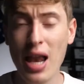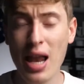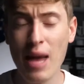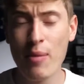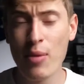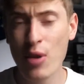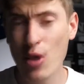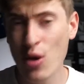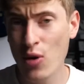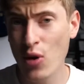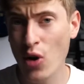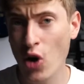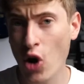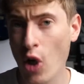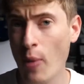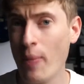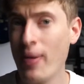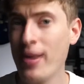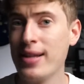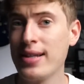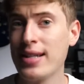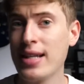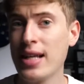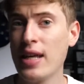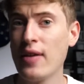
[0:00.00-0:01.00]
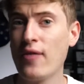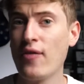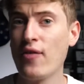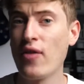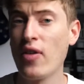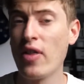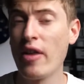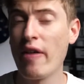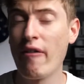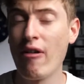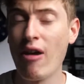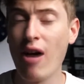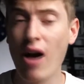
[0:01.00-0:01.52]
Let me know in the comments if
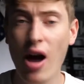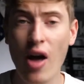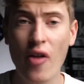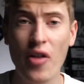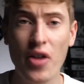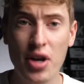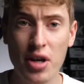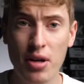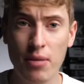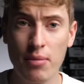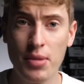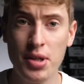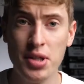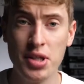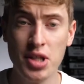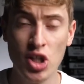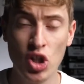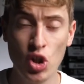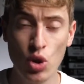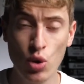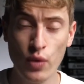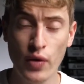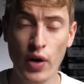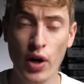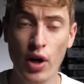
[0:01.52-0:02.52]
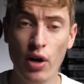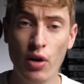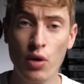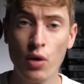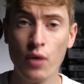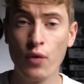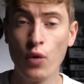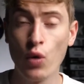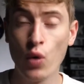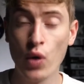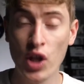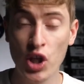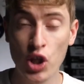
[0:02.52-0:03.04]
there are other companies that you've heard
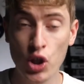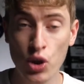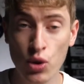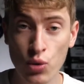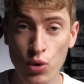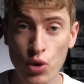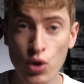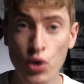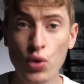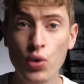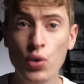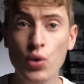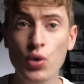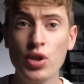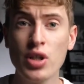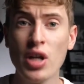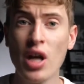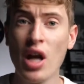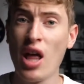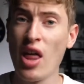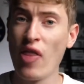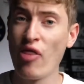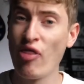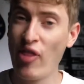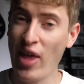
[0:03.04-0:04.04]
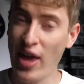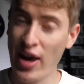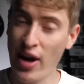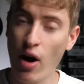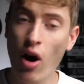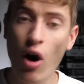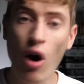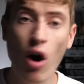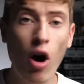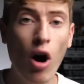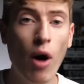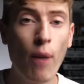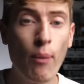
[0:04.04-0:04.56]
of or that you use
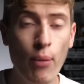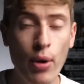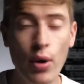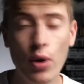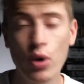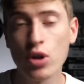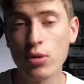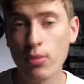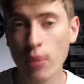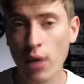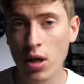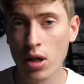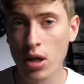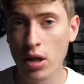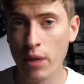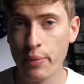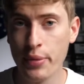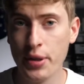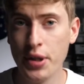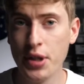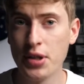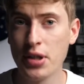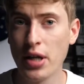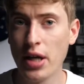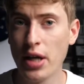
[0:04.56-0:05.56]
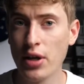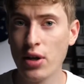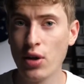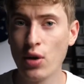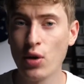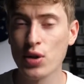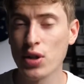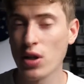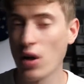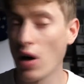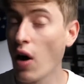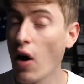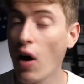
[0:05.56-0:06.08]
that are print on demand companies and
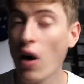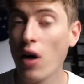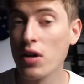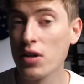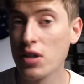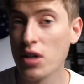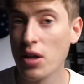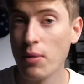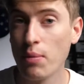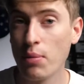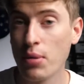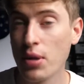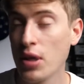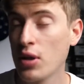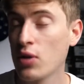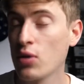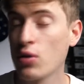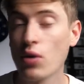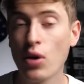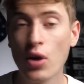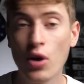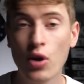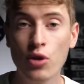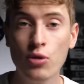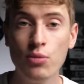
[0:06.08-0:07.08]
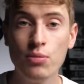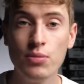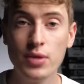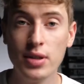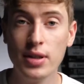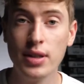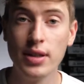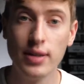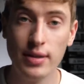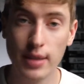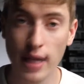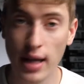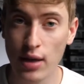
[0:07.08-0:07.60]
not art companies or home
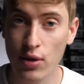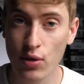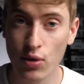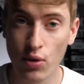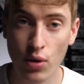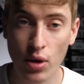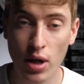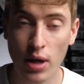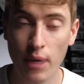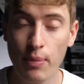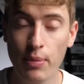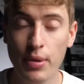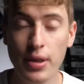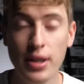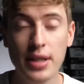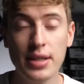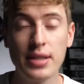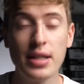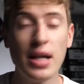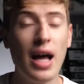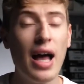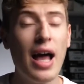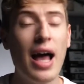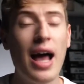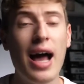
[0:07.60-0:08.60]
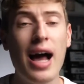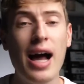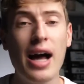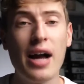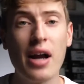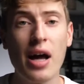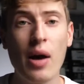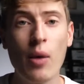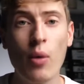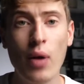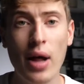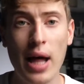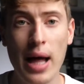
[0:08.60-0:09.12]
decor companies, and
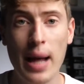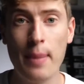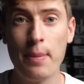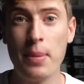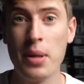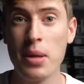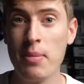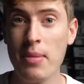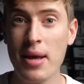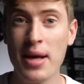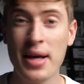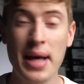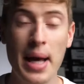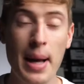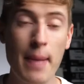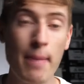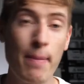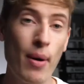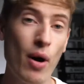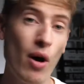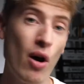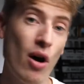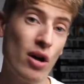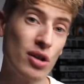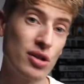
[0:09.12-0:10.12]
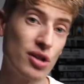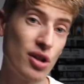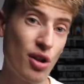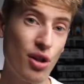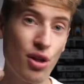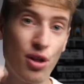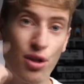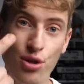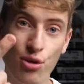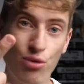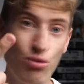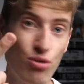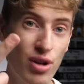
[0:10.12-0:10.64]
I will happily make a part
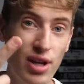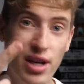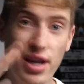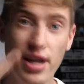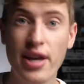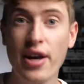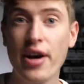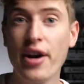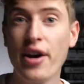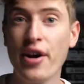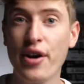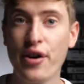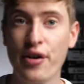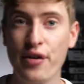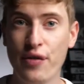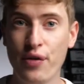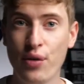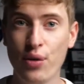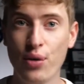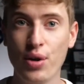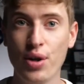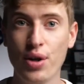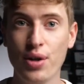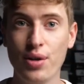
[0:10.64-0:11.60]
three for